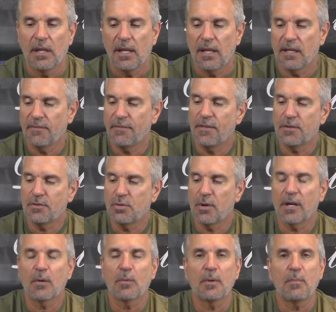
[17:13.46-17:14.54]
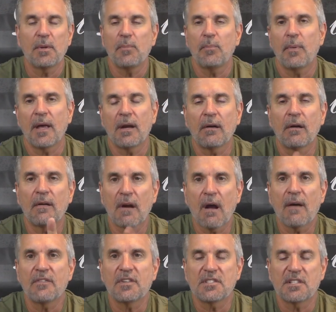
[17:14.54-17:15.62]
And if the trigger would be better, I'd
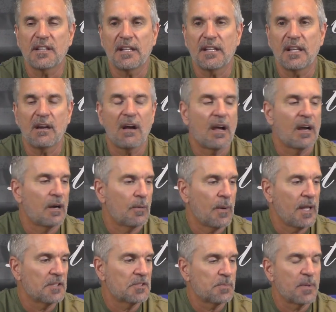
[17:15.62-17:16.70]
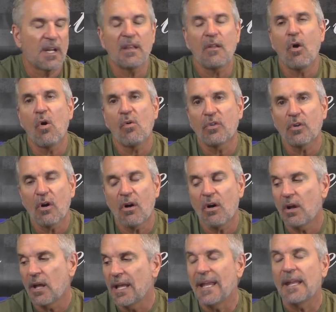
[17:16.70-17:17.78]
obviously get higher rates. But
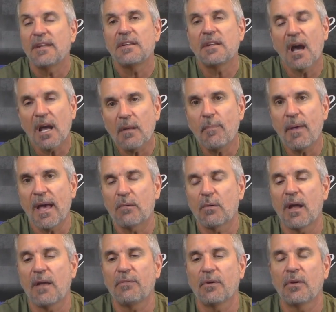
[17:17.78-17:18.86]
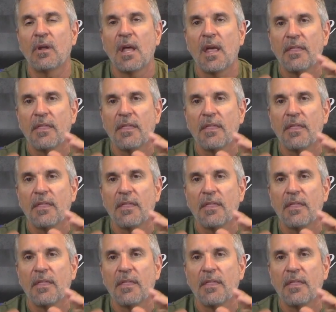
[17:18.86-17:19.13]
overall, not a bad rifle.